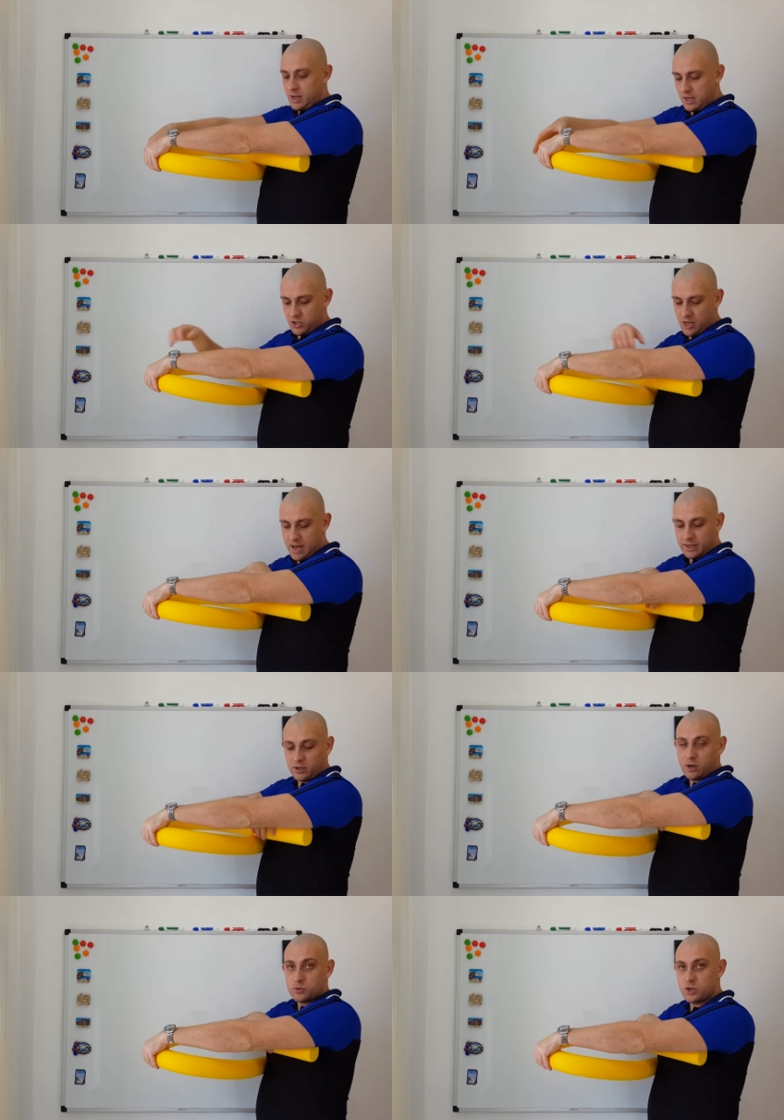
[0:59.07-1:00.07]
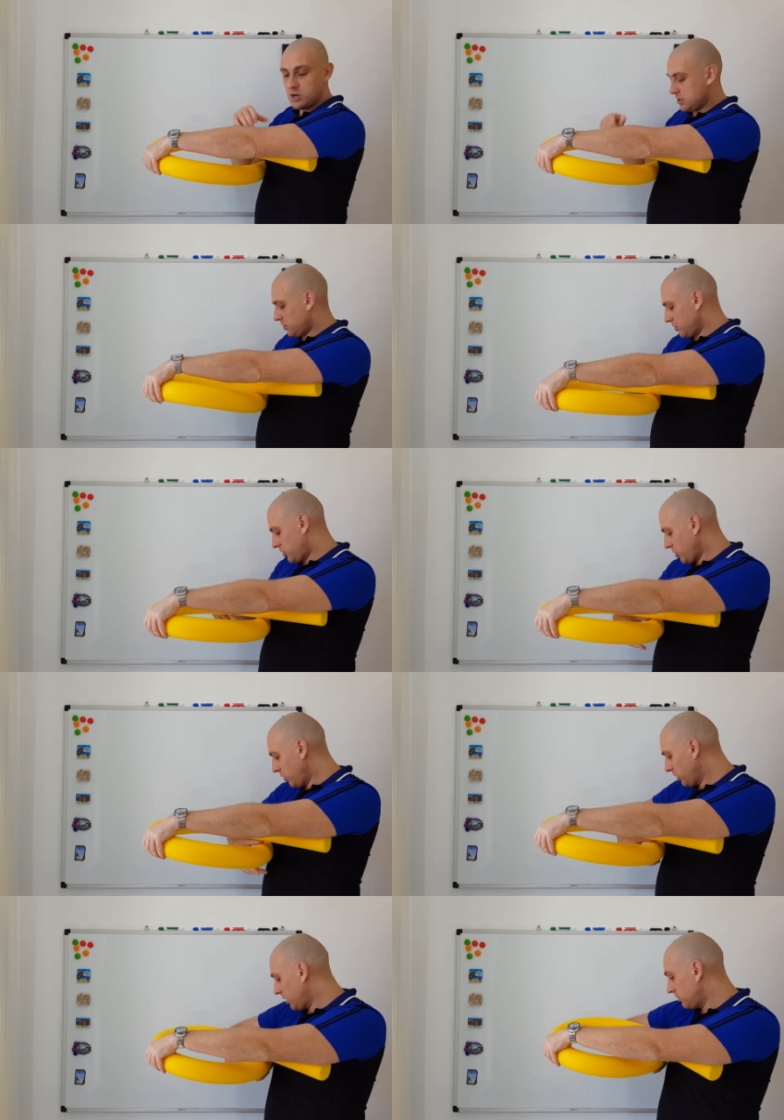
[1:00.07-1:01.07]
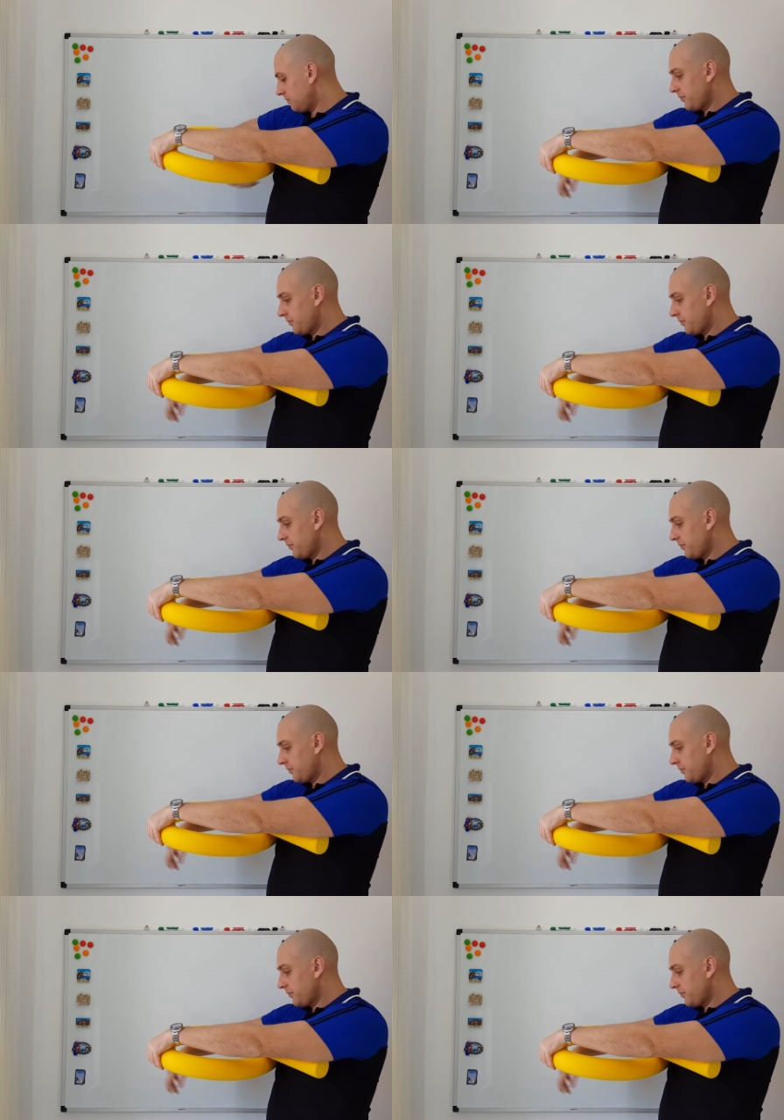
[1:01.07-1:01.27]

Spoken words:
Each end goes under the shoulder,